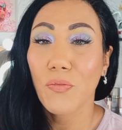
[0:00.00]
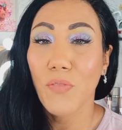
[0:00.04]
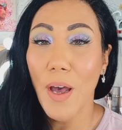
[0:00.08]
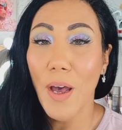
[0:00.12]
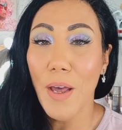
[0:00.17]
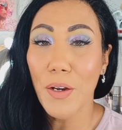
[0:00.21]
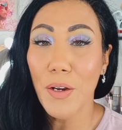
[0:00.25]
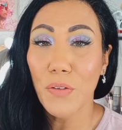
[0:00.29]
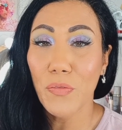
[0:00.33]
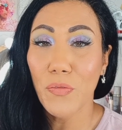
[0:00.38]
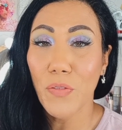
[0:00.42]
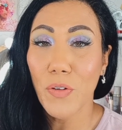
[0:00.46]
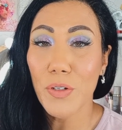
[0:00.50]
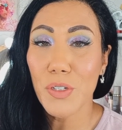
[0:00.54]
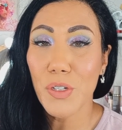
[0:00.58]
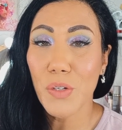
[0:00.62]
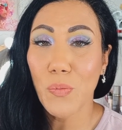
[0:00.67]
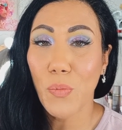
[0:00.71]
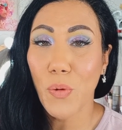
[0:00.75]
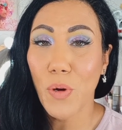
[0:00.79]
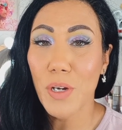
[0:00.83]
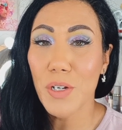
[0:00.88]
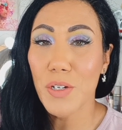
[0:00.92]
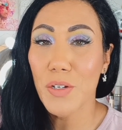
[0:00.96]
Final first
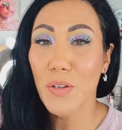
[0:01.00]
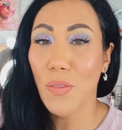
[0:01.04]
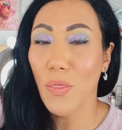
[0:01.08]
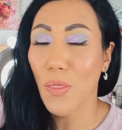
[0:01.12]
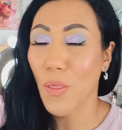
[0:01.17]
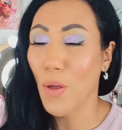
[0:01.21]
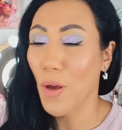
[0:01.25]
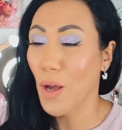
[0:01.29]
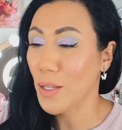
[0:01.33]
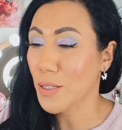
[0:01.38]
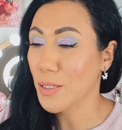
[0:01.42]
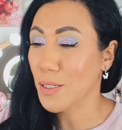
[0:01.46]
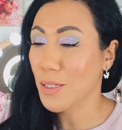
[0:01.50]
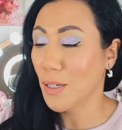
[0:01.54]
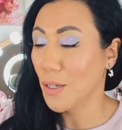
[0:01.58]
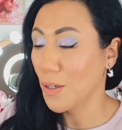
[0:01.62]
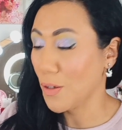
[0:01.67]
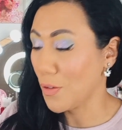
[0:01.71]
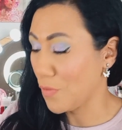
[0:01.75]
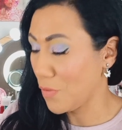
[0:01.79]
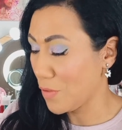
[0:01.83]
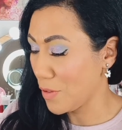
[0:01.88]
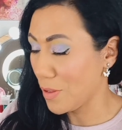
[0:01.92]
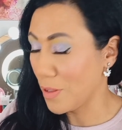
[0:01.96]
impression thoughts
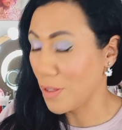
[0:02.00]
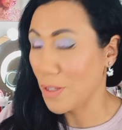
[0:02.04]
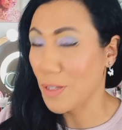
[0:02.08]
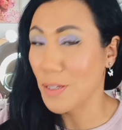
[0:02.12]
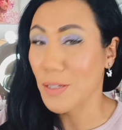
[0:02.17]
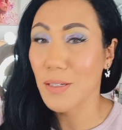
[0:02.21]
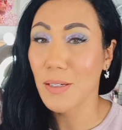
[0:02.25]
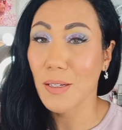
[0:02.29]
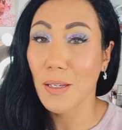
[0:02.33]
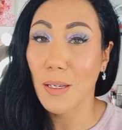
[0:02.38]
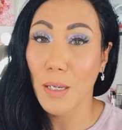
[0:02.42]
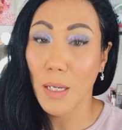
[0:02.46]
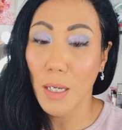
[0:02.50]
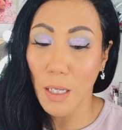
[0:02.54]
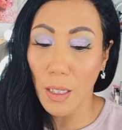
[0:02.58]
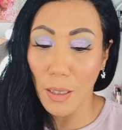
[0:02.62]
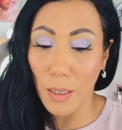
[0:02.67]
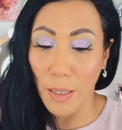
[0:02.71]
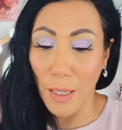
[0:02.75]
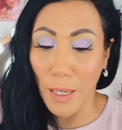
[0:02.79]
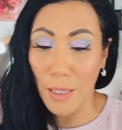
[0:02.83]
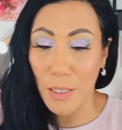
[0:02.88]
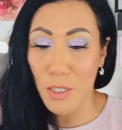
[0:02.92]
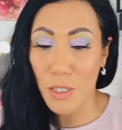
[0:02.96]
of this
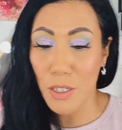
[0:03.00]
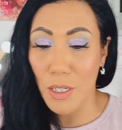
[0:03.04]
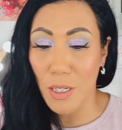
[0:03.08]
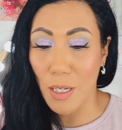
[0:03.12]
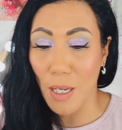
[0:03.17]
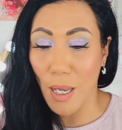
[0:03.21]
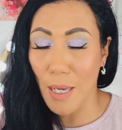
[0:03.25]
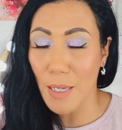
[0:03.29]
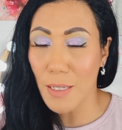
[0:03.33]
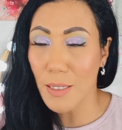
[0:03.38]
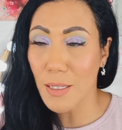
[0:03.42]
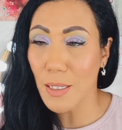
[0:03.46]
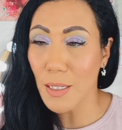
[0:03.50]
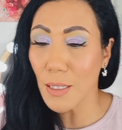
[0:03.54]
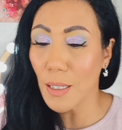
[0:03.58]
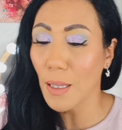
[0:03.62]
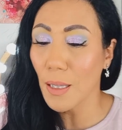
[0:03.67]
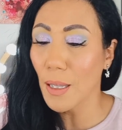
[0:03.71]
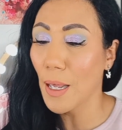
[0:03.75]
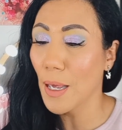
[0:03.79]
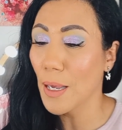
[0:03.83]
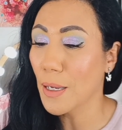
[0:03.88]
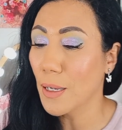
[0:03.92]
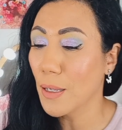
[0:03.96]
collection. I did
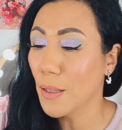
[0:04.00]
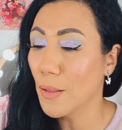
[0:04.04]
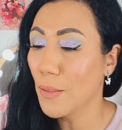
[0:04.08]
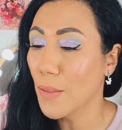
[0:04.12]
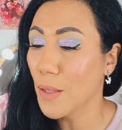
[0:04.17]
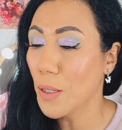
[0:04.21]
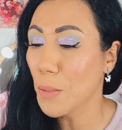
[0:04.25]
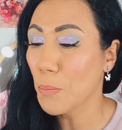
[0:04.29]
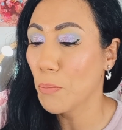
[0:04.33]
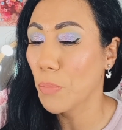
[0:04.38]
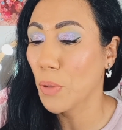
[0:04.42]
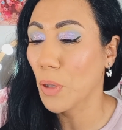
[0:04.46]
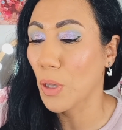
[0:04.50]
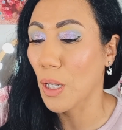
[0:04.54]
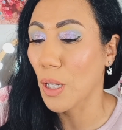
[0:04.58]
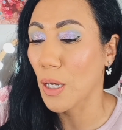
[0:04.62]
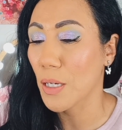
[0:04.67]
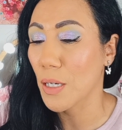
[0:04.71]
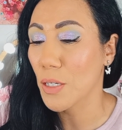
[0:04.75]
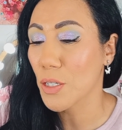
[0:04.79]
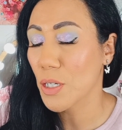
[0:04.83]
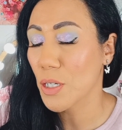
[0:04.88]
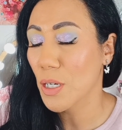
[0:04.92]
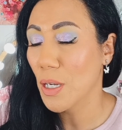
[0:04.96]
like the
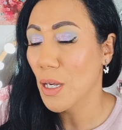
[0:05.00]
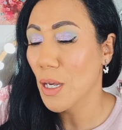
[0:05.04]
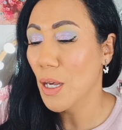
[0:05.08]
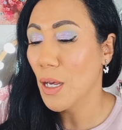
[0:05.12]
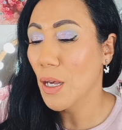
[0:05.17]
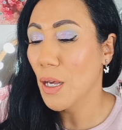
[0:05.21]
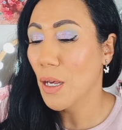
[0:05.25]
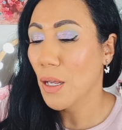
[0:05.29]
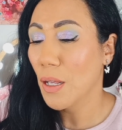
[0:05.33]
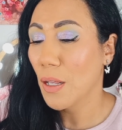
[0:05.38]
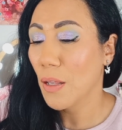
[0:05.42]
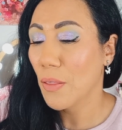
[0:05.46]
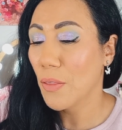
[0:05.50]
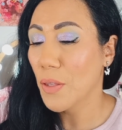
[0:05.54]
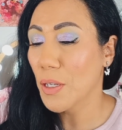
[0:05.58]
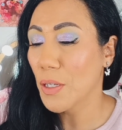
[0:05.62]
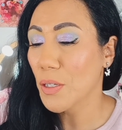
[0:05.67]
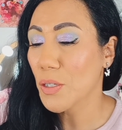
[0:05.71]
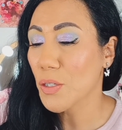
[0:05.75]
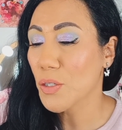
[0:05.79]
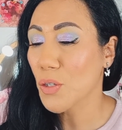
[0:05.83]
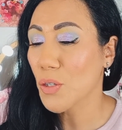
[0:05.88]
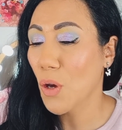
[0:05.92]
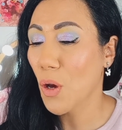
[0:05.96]
blush, the
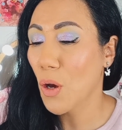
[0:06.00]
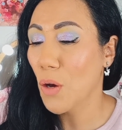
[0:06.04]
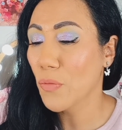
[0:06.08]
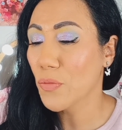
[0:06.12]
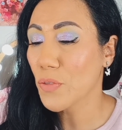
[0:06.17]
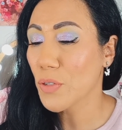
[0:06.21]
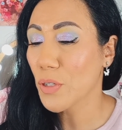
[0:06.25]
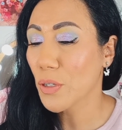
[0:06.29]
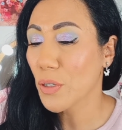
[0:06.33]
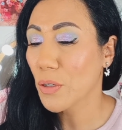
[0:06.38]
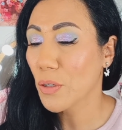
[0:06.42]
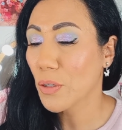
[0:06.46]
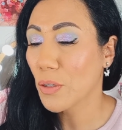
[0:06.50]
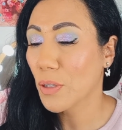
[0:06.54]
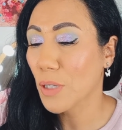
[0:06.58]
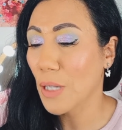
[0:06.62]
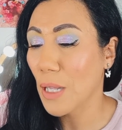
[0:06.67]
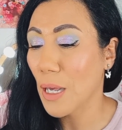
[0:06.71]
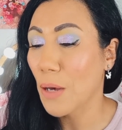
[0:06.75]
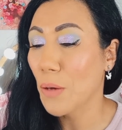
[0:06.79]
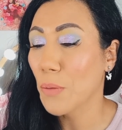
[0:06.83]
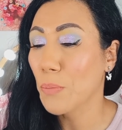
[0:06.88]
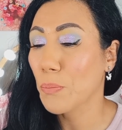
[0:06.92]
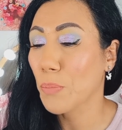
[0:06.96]
Soft
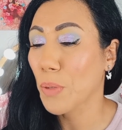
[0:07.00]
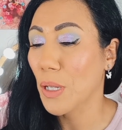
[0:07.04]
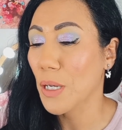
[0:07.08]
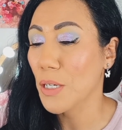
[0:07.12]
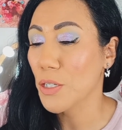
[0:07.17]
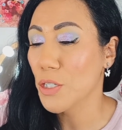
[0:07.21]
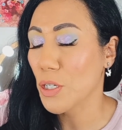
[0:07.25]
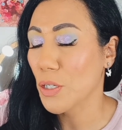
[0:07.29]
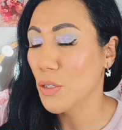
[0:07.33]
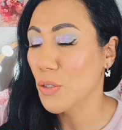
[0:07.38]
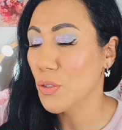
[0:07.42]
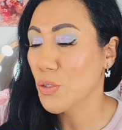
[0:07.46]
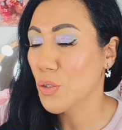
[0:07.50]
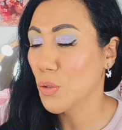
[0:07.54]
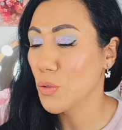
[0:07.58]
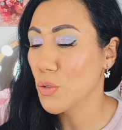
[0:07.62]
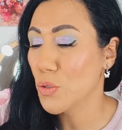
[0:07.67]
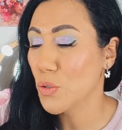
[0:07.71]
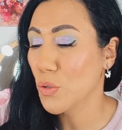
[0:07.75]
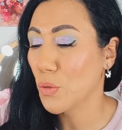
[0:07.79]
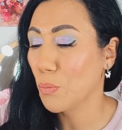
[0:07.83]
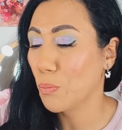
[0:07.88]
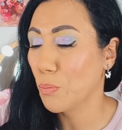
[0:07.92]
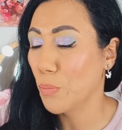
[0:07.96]
Cloud Blush and
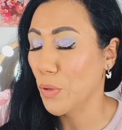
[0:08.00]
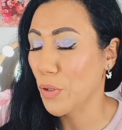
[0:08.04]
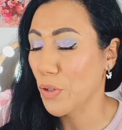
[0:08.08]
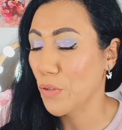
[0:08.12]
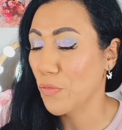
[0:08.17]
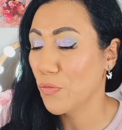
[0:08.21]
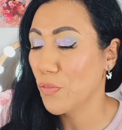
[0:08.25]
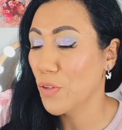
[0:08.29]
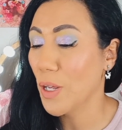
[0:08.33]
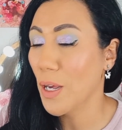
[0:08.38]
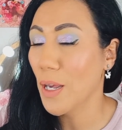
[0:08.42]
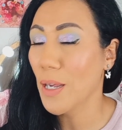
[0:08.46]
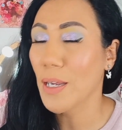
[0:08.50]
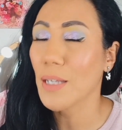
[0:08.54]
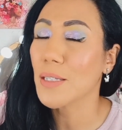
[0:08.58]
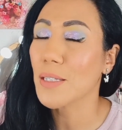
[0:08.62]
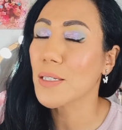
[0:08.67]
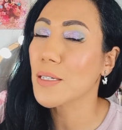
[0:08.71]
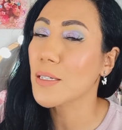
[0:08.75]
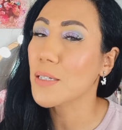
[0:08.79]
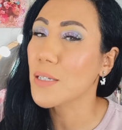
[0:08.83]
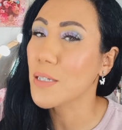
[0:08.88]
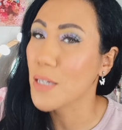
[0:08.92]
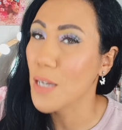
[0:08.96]
Social Butterfly.
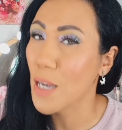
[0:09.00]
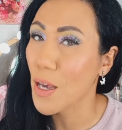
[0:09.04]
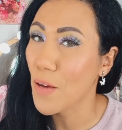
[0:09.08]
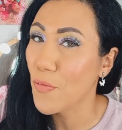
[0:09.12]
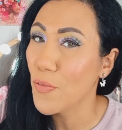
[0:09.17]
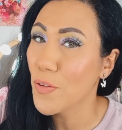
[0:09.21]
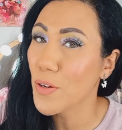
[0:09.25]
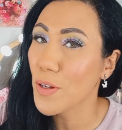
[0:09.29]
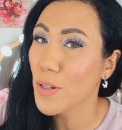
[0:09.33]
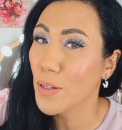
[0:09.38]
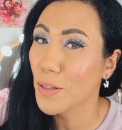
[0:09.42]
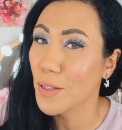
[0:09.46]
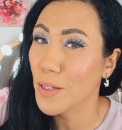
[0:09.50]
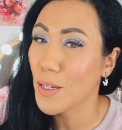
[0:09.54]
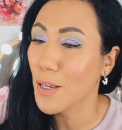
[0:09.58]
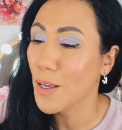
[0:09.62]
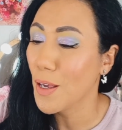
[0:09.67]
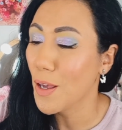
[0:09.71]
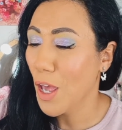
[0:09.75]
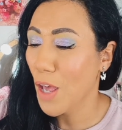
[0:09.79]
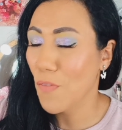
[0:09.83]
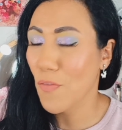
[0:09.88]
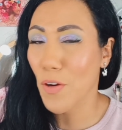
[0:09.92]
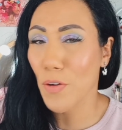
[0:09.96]
It's definitely
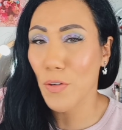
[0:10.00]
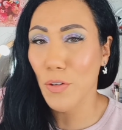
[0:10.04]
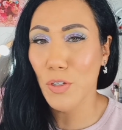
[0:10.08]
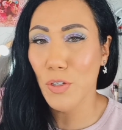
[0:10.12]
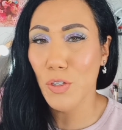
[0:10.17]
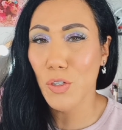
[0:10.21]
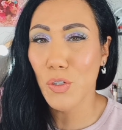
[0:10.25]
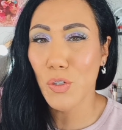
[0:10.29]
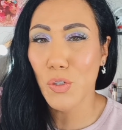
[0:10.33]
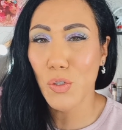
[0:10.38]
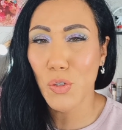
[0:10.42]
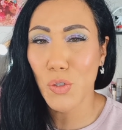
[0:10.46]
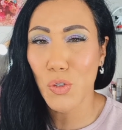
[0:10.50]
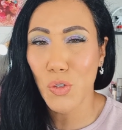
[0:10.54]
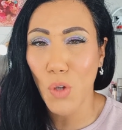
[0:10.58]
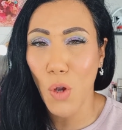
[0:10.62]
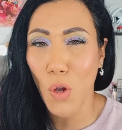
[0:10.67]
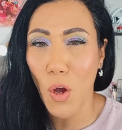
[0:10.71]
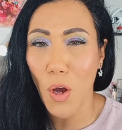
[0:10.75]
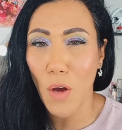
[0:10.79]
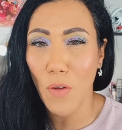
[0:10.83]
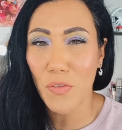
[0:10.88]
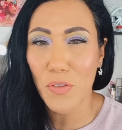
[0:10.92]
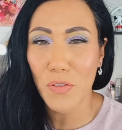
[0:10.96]
a very
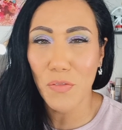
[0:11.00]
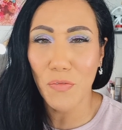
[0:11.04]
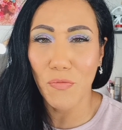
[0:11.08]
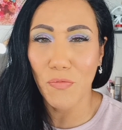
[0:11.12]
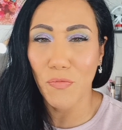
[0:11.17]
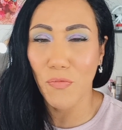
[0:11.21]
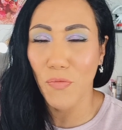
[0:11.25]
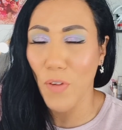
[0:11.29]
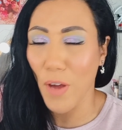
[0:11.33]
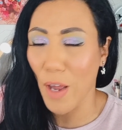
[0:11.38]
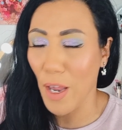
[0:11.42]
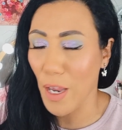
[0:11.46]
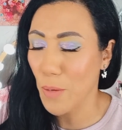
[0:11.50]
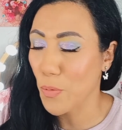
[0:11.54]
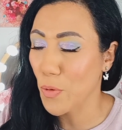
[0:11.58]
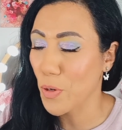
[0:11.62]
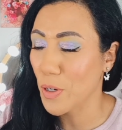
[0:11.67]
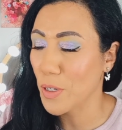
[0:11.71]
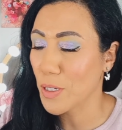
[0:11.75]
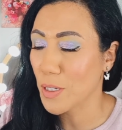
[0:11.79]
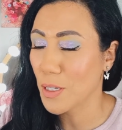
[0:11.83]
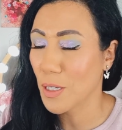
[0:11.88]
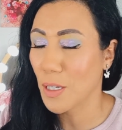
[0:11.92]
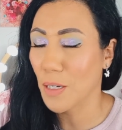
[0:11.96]
soft,
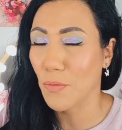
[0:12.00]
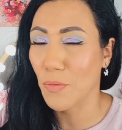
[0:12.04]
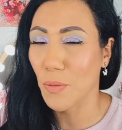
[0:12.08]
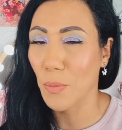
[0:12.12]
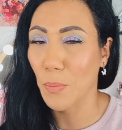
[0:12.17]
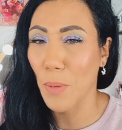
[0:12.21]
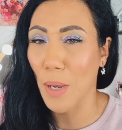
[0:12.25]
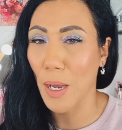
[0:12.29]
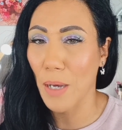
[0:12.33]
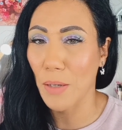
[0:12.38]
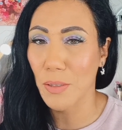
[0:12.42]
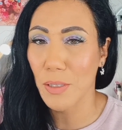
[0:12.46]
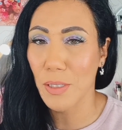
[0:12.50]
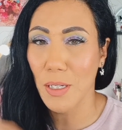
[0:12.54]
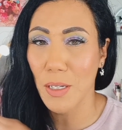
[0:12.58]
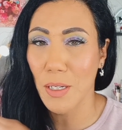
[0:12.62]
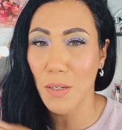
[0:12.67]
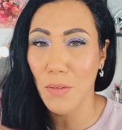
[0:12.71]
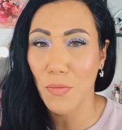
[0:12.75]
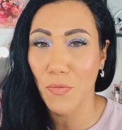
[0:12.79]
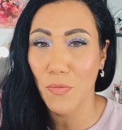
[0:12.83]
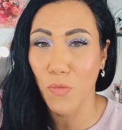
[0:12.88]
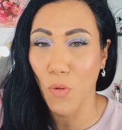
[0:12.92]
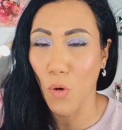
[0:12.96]
vibrant, kind of a
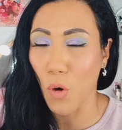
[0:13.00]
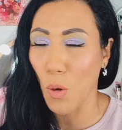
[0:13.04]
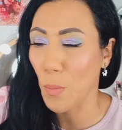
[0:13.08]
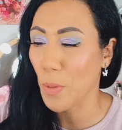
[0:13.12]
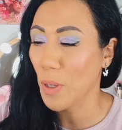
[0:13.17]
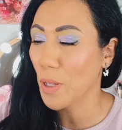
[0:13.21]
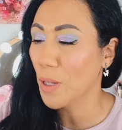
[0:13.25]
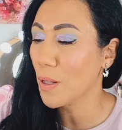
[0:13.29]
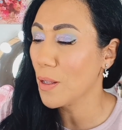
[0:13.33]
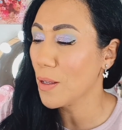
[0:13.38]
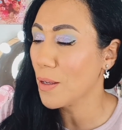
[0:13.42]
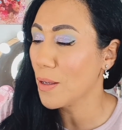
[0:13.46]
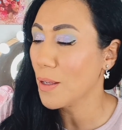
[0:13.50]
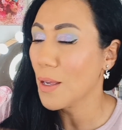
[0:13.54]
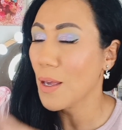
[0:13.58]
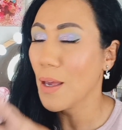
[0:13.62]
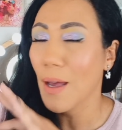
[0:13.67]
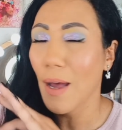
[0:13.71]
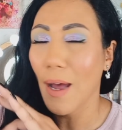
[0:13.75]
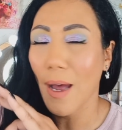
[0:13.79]
bouncy formula.